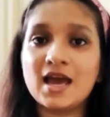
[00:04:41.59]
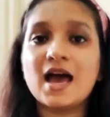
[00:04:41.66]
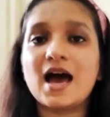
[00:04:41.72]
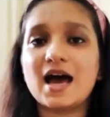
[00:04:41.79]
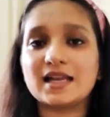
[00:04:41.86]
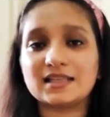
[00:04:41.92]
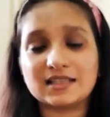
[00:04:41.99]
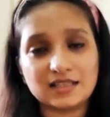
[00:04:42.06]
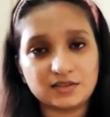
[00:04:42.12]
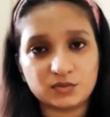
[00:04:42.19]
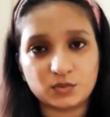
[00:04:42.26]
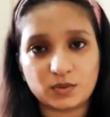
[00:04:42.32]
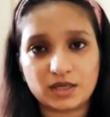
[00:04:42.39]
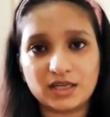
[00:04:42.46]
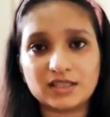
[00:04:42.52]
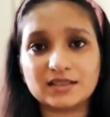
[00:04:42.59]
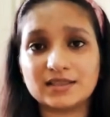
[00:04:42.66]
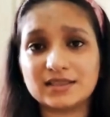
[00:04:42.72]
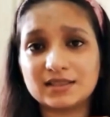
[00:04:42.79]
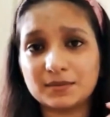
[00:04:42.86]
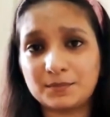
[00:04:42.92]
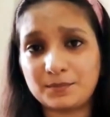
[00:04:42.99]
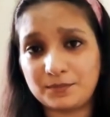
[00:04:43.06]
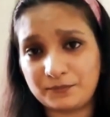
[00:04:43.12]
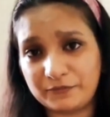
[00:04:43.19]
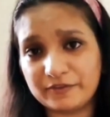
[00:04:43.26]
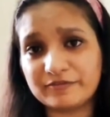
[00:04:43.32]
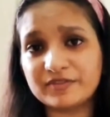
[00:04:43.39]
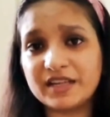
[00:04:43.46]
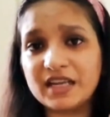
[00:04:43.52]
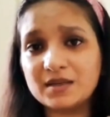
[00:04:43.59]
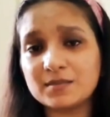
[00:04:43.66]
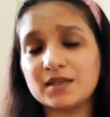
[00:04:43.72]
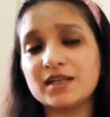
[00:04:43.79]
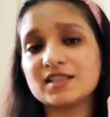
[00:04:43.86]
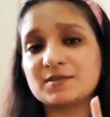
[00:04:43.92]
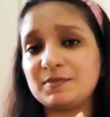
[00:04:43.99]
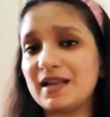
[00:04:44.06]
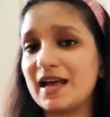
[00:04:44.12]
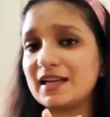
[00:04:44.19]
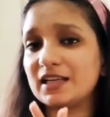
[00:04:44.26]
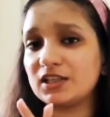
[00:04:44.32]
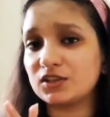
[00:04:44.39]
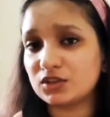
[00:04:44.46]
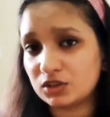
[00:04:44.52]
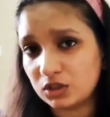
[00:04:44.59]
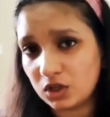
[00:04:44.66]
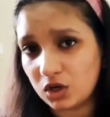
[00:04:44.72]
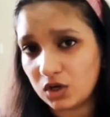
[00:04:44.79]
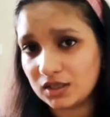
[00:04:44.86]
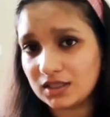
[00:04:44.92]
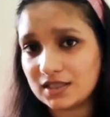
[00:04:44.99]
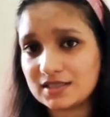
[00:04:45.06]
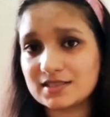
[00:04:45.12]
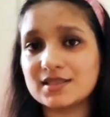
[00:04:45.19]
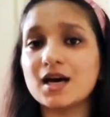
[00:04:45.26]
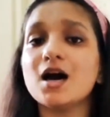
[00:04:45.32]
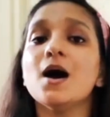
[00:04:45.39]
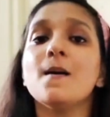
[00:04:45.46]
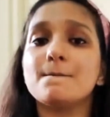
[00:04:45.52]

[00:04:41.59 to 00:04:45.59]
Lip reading: And this way, the 15 minutes planning slot is the